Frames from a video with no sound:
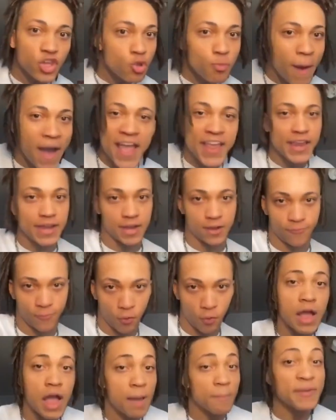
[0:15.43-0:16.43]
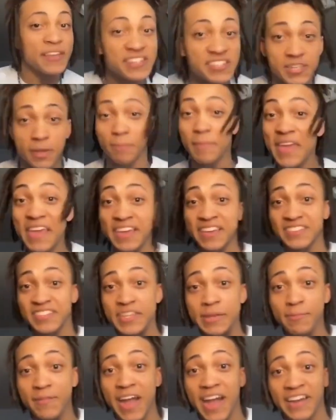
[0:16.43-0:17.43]
are you buying it for? I mean, to me, it
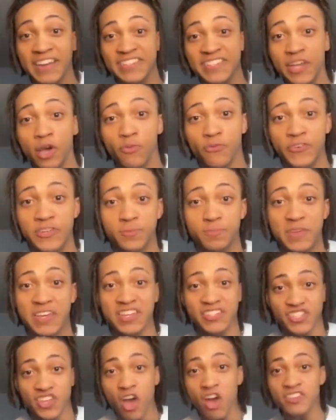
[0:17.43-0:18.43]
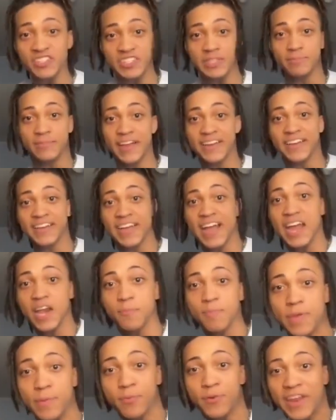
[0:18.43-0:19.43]
seemed kind of selfish because y'all seem like the kind of
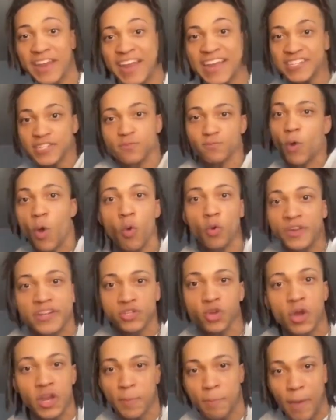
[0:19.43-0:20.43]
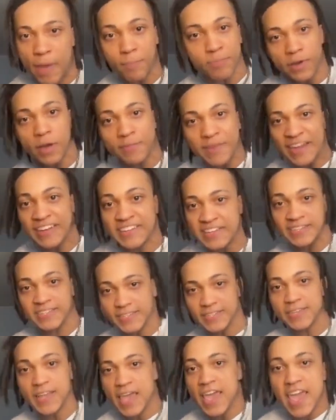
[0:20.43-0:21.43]
people that like to roll the toilet paper up like
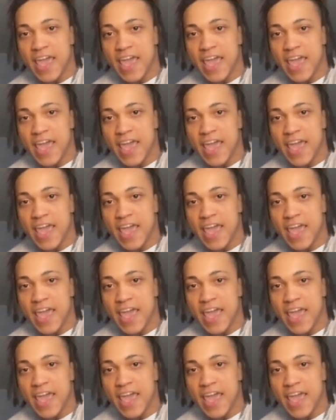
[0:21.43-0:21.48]
this.